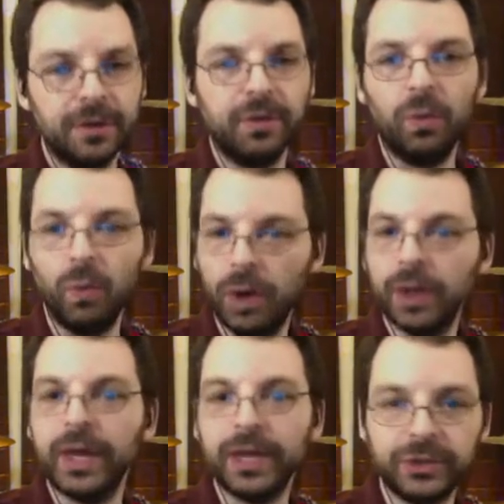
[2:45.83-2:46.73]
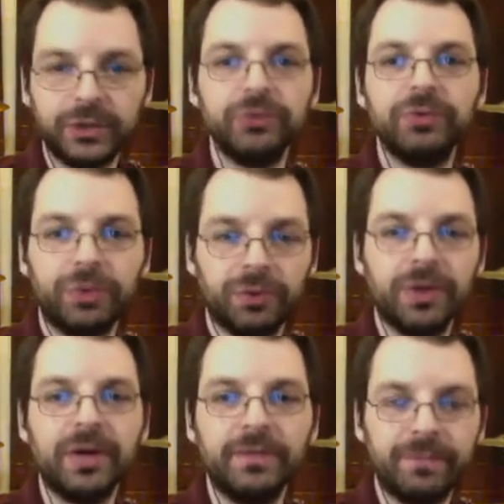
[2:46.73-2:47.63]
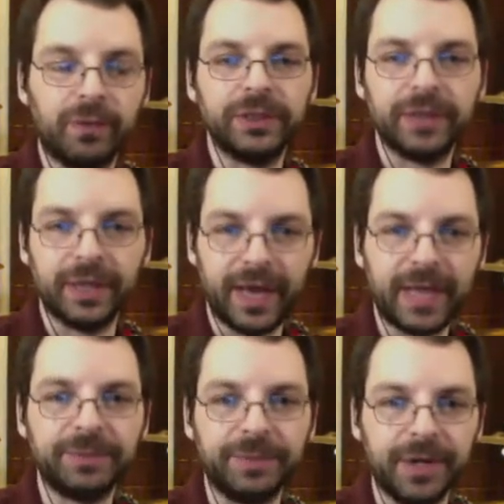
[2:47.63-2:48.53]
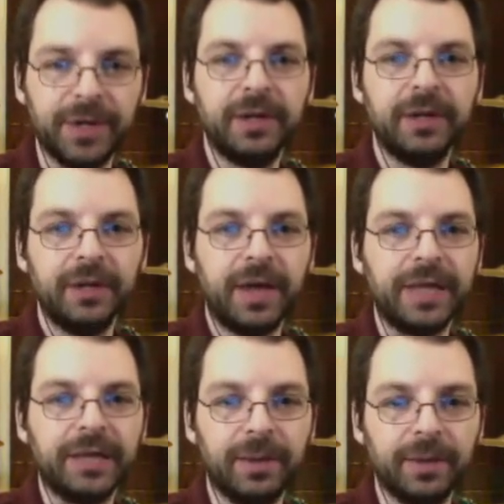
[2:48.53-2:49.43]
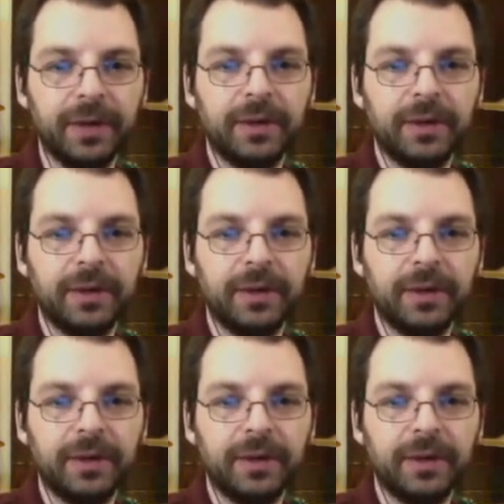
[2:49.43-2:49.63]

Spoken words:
1 and 2, 3, 4 instead of that speed. I doubled it.